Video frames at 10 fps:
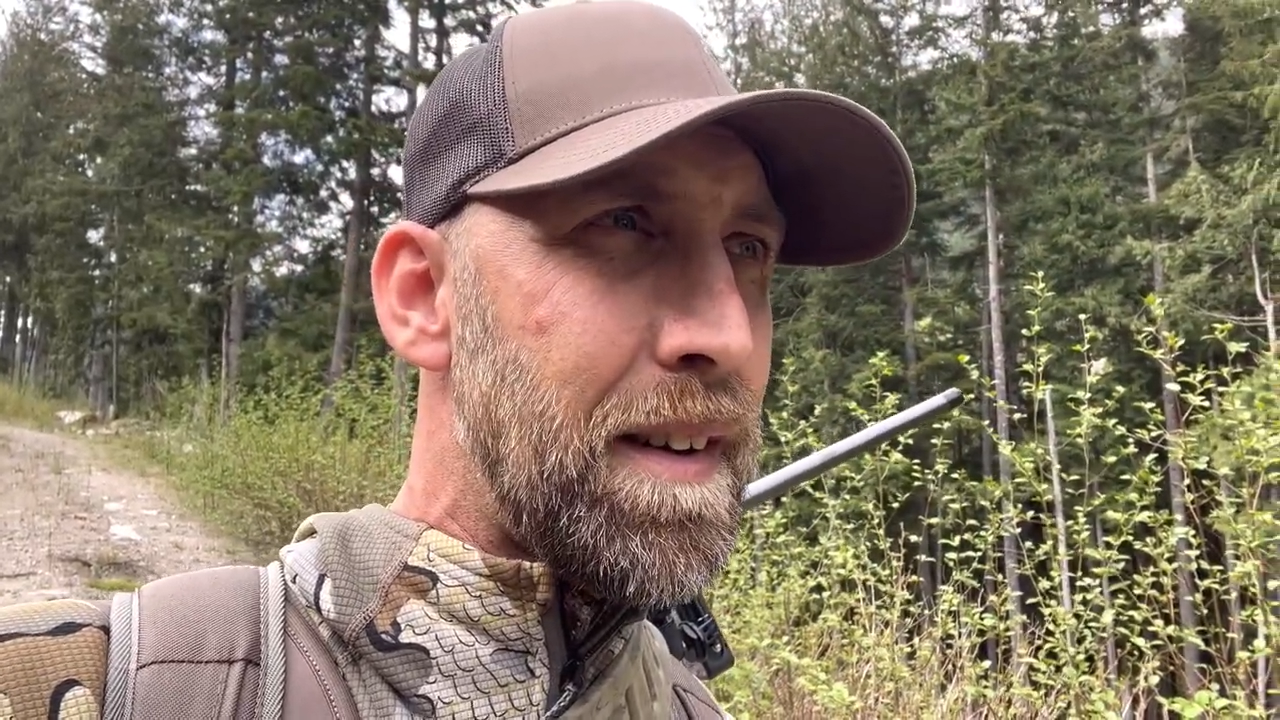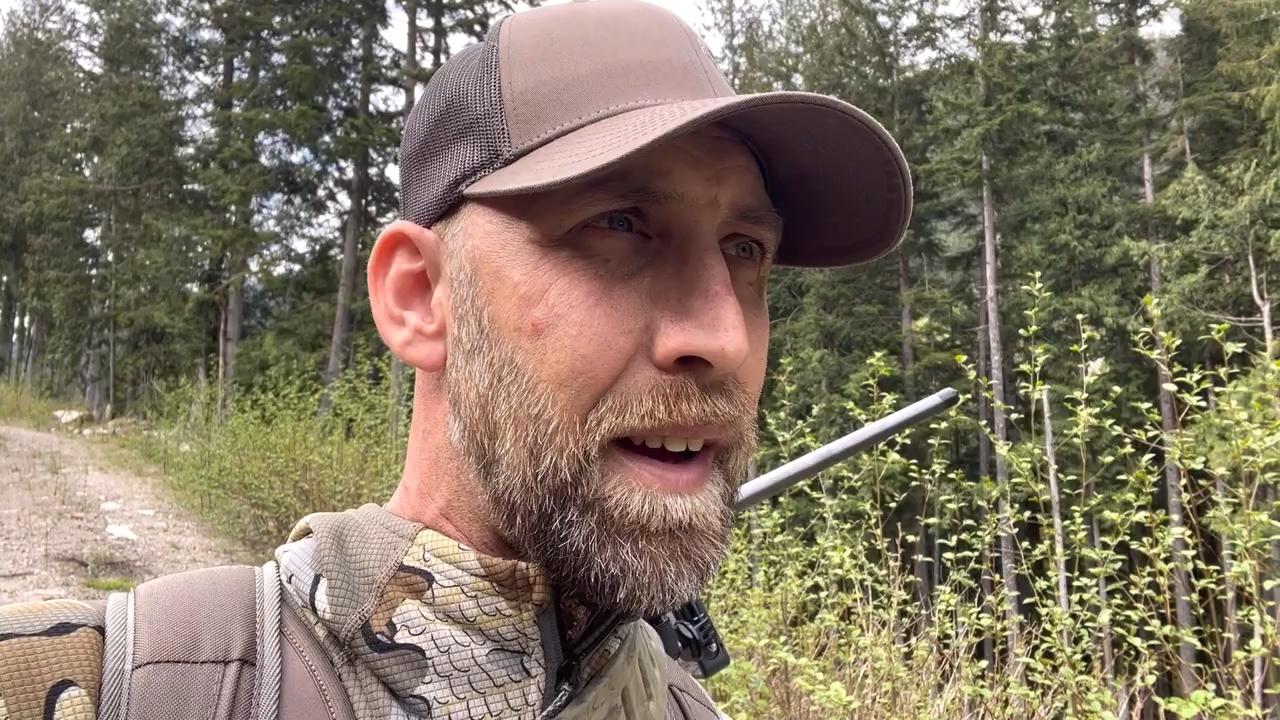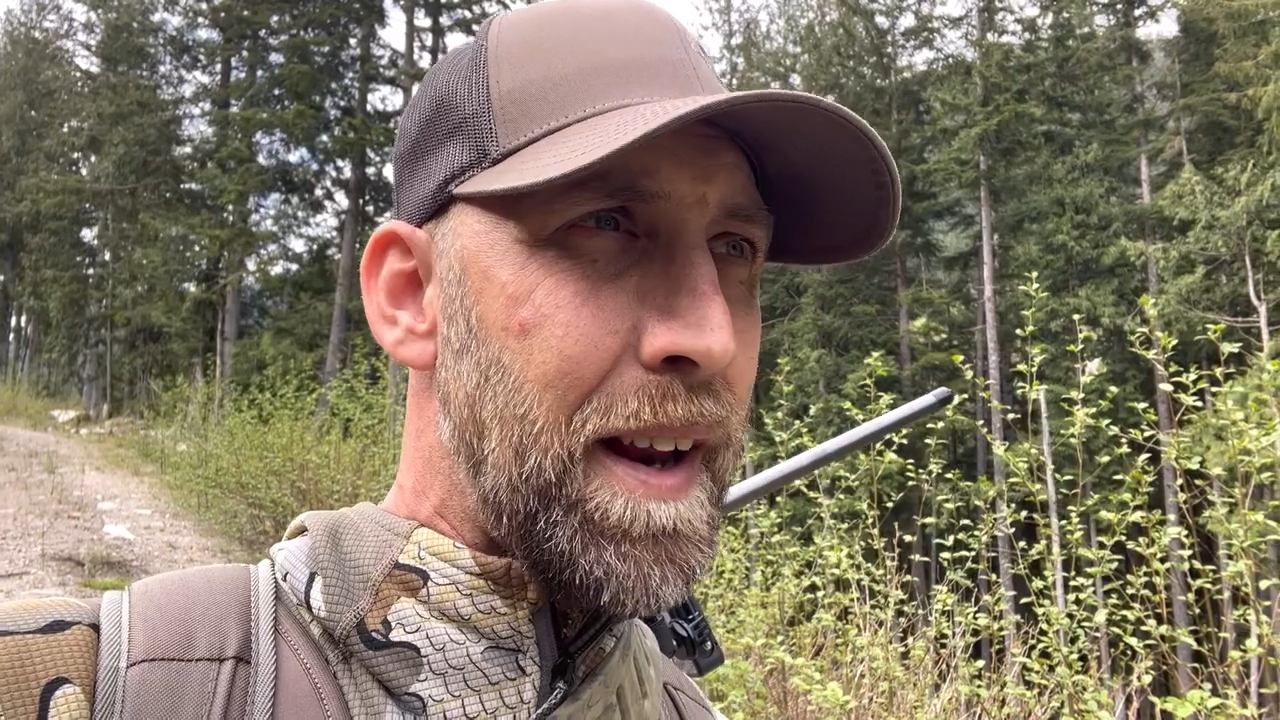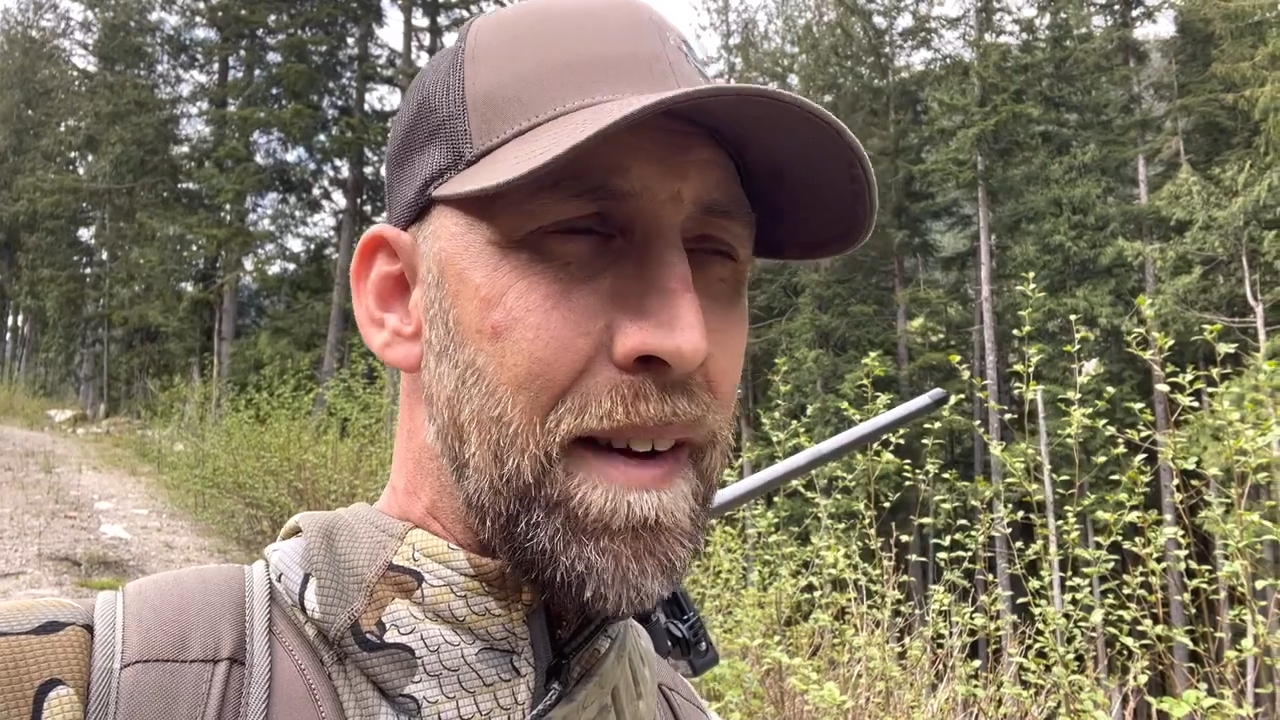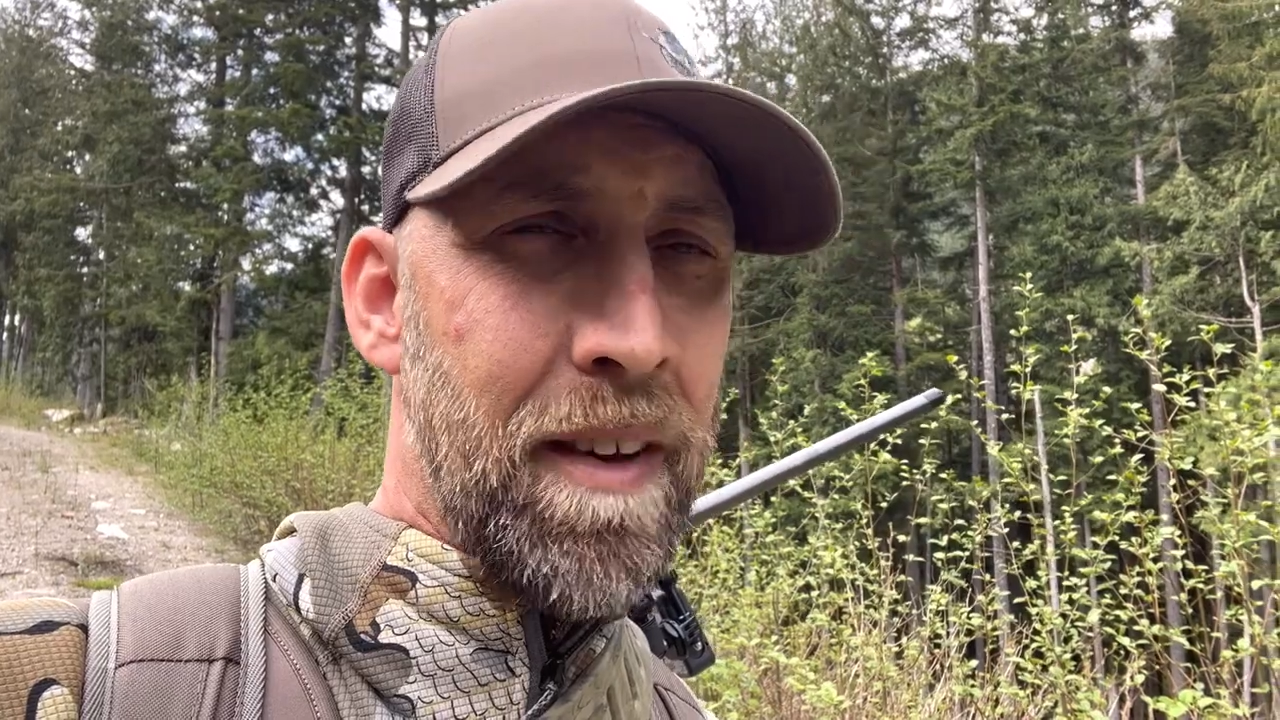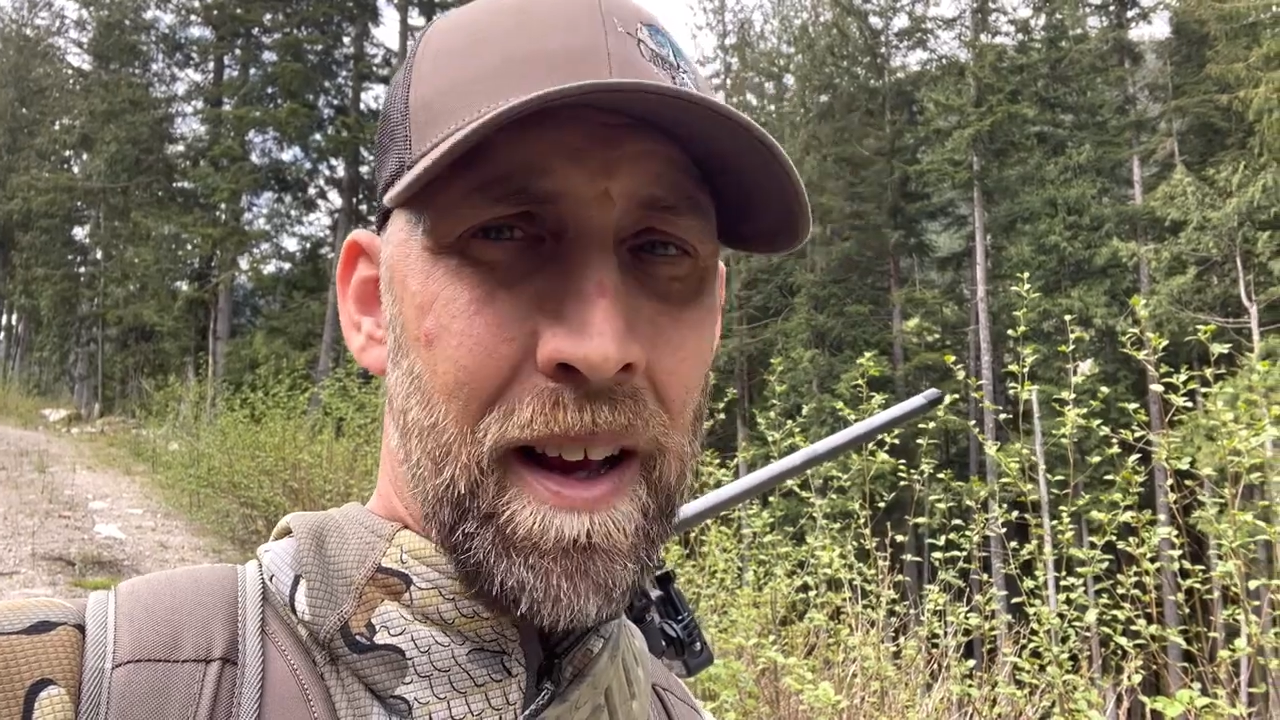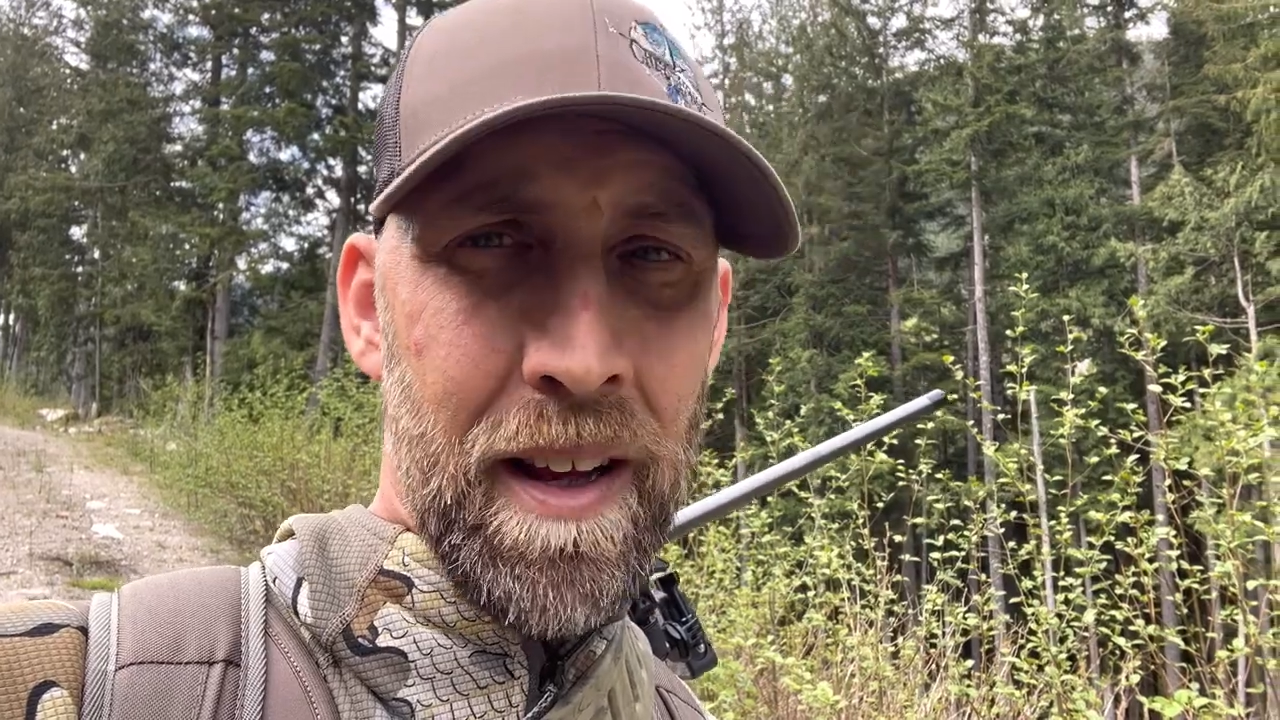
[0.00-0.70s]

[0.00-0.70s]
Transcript: I'd have a hell